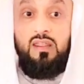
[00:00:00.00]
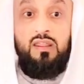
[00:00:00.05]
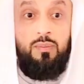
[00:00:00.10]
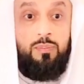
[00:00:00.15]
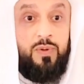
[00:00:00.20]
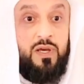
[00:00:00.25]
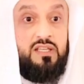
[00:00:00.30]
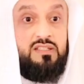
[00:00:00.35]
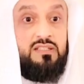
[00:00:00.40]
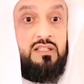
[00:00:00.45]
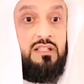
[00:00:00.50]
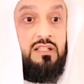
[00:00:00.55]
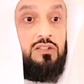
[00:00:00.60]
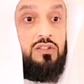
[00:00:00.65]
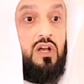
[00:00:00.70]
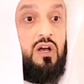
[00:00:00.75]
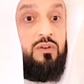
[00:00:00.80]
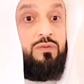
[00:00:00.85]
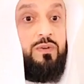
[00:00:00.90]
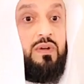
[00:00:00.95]
The person
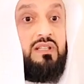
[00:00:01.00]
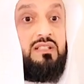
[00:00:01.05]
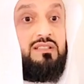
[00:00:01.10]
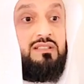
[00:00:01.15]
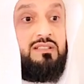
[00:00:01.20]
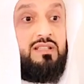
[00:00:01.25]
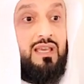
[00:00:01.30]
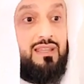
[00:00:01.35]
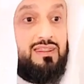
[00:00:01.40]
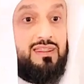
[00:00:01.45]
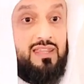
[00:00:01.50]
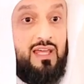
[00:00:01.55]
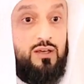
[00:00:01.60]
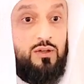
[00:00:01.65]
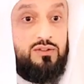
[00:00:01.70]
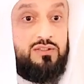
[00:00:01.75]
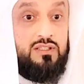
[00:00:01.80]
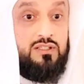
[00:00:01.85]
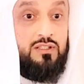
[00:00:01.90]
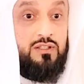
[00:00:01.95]
is offered
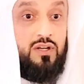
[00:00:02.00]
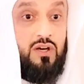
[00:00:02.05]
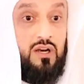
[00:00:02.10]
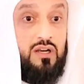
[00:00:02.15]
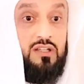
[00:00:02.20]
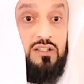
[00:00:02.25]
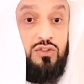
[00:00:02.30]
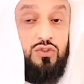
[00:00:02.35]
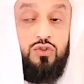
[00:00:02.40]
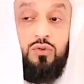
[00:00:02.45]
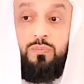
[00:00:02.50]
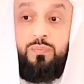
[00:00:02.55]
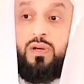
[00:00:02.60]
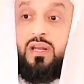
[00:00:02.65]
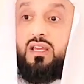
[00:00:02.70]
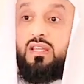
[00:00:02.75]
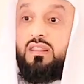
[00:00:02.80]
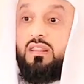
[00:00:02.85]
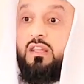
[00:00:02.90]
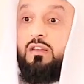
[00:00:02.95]
$10,000 to
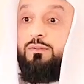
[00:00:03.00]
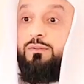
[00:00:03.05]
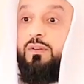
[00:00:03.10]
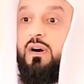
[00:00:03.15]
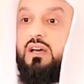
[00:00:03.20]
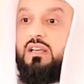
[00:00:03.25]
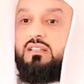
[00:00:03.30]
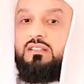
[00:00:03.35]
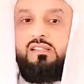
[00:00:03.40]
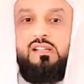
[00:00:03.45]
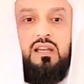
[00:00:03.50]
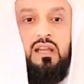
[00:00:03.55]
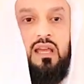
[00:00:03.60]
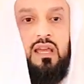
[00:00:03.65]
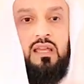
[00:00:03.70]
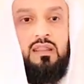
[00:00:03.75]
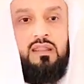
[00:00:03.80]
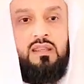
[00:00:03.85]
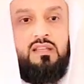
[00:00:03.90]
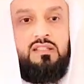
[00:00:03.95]
break their fast
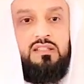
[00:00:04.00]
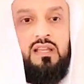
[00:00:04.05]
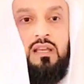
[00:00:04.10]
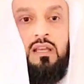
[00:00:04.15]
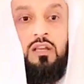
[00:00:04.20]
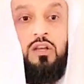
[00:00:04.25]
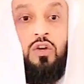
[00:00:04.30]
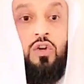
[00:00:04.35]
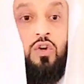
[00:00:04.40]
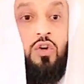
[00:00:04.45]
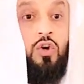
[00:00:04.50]
and they say,